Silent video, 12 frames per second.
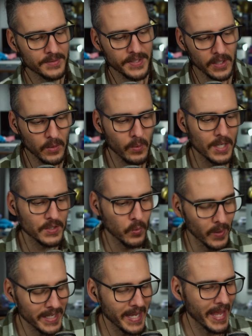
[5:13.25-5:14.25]
tier 1
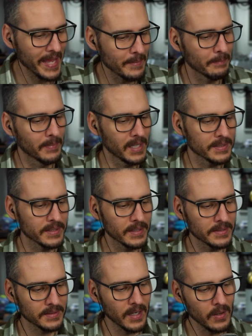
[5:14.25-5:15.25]
28 months let's
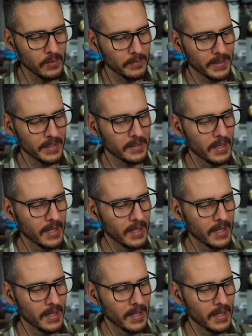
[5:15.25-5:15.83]
go man